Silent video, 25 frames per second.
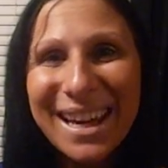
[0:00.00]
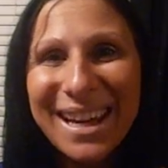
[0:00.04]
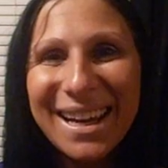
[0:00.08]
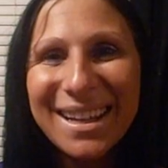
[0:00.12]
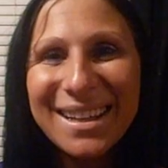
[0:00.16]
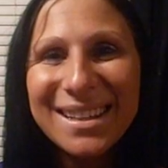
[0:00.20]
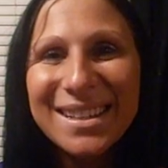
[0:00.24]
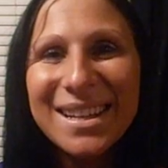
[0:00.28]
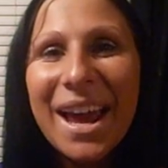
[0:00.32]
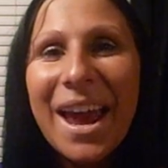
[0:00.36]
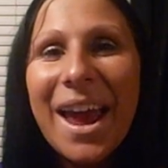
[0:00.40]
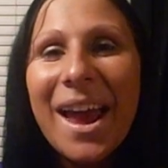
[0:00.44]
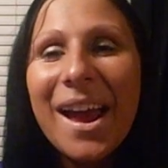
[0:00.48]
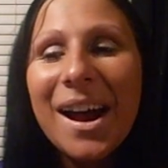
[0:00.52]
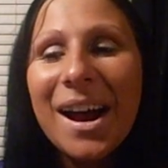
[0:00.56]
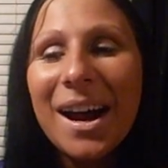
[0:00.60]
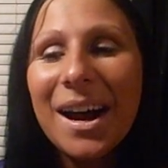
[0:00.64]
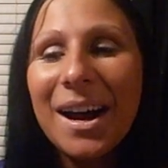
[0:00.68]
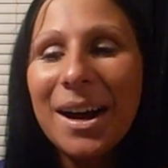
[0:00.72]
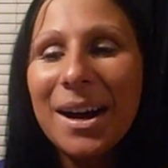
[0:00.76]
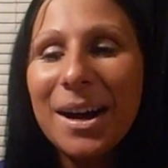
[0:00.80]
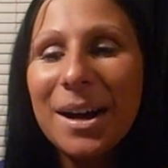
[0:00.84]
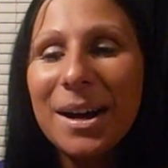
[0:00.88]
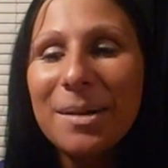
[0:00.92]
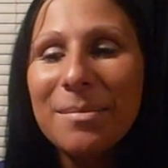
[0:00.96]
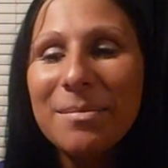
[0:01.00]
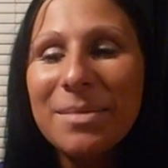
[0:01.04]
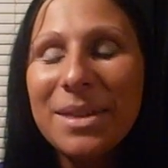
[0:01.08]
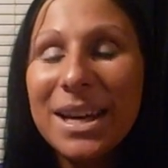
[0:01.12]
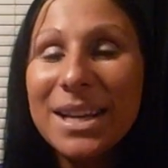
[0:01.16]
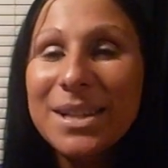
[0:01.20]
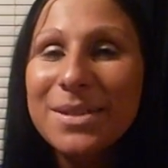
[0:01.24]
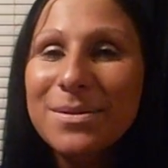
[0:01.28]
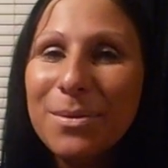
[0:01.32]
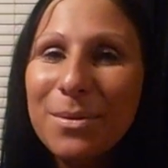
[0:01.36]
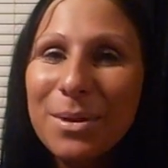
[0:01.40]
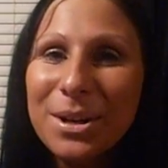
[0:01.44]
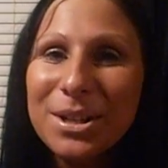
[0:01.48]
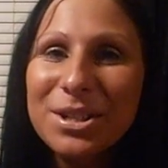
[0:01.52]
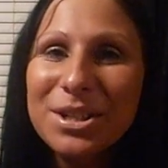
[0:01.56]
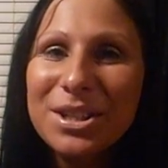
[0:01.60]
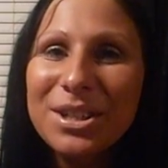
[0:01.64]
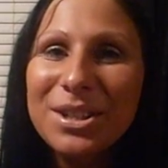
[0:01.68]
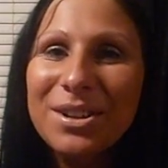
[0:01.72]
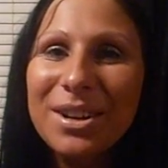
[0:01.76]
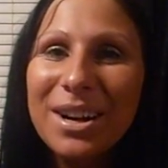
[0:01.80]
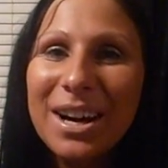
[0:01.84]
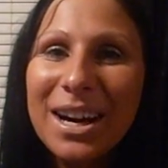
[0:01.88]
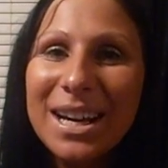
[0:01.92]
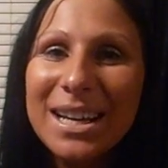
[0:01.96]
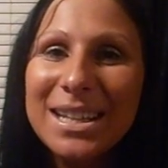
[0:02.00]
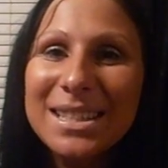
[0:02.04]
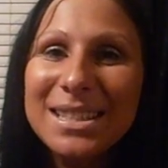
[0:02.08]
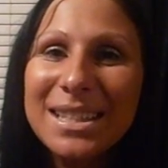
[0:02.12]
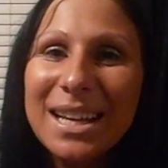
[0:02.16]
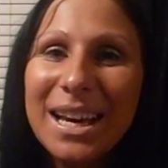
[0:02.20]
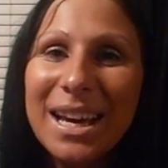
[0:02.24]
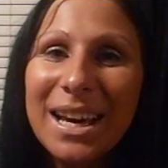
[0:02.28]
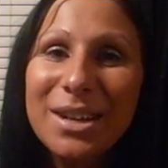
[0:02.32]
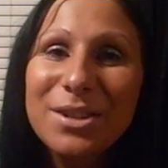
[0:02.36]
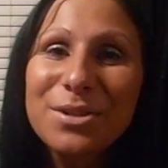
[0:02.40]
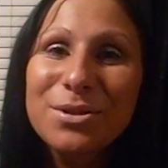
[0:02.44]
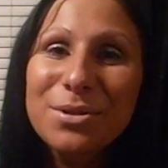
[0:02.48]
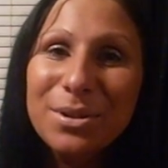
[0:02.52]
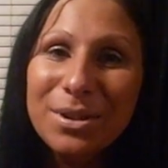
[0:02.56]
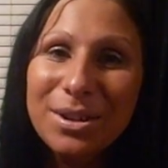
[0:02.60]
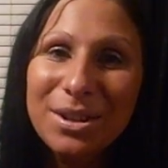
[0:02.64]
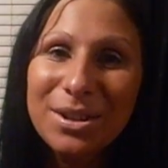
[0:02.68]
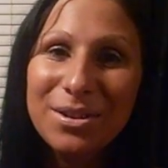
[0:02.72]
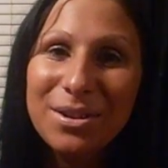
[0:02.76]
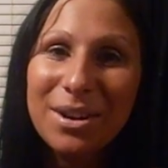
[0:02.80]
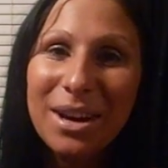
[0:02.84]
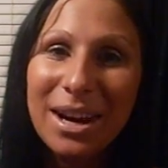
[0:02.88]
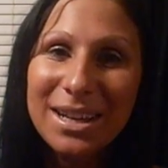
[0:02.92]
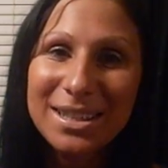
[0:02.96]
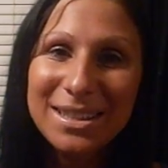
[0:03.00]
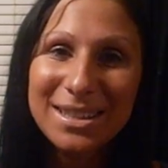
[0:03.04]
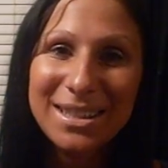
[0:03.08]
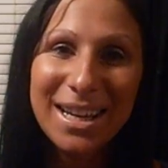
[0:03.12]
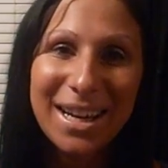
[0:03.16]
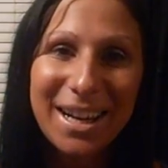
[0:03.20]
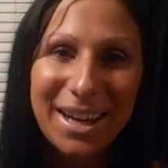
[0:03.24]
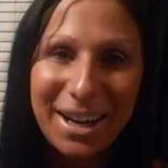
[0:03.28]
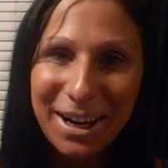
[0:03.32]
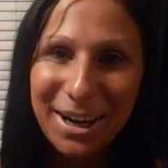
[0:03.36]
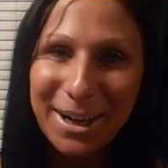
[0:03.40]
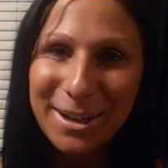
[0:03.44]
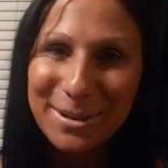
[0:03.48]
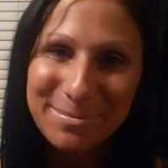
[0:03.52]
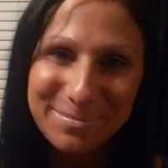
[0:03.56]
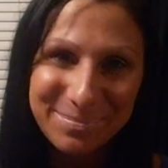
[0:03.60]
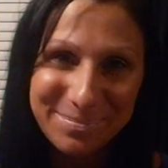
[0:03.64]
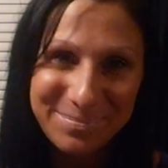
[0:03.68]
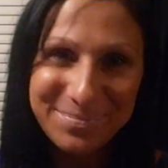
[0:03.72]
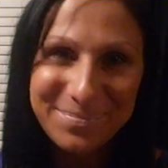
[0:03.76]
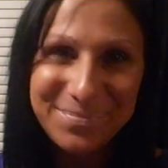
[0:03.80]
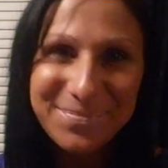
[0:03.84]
And thanks for watching, you guys, and truly, you guys take care.